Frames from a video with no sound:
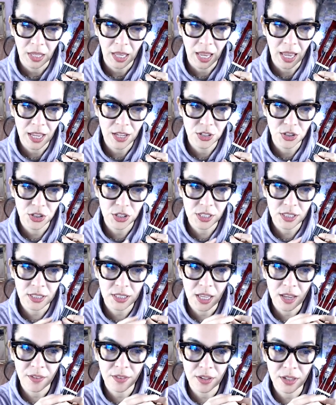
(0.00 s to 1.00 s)
And
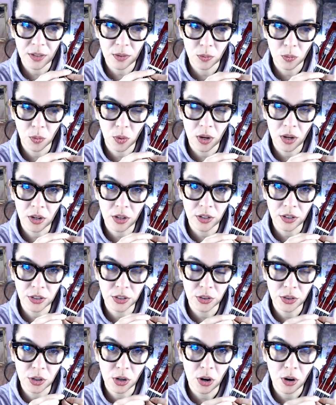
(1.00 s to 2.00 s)
G7, well,
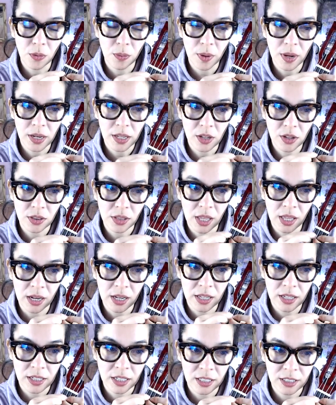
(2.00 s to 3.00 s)
you're already on
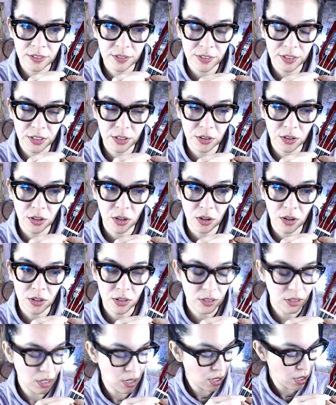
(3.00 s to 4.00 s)
that index finger
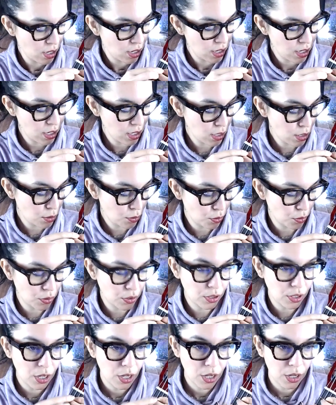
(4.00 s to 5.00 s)
on E
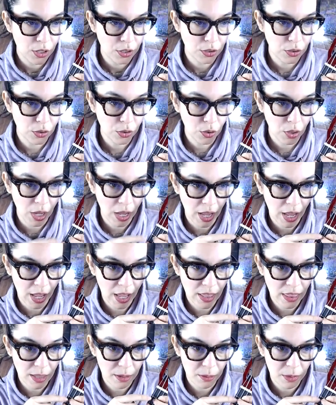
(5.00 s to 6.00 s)
chord. So,
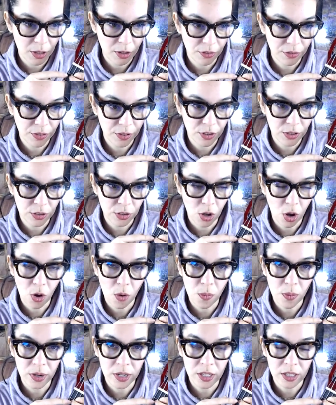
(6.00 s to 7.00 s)
and the middle finger is
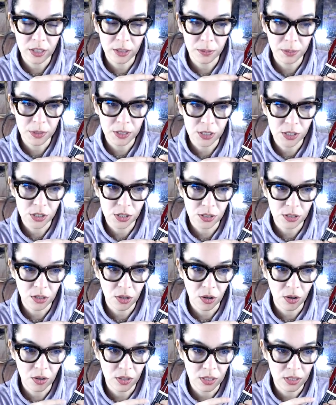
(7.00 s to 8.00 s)
already in the position
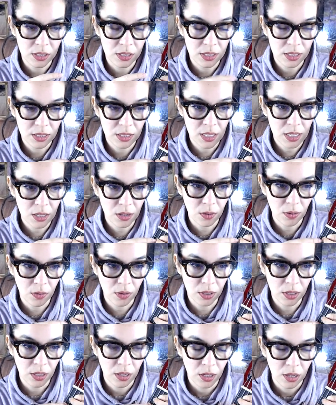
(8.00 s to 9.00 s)
on C
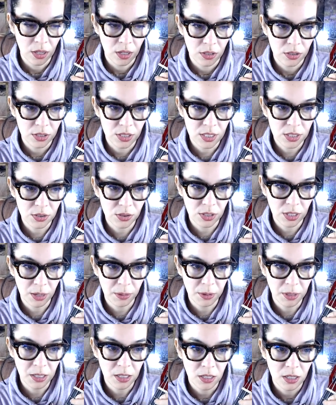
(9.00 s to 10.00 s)
chord, C string, I
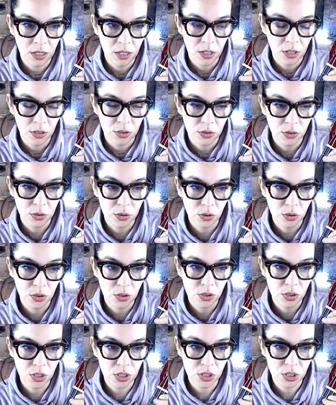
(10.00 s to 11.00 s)
mean. So
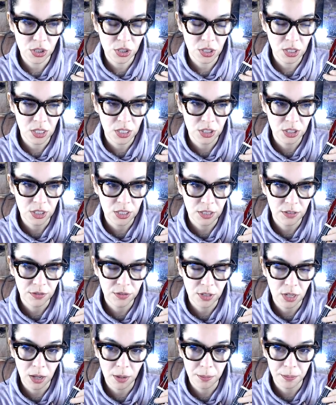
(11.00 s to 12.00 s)
you're just gonna
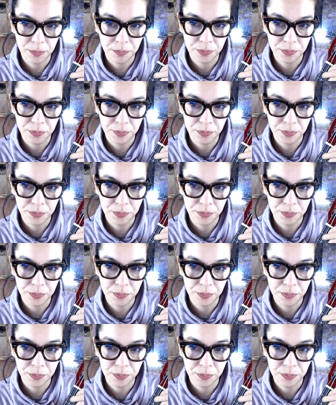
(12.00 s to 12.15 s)
shift up.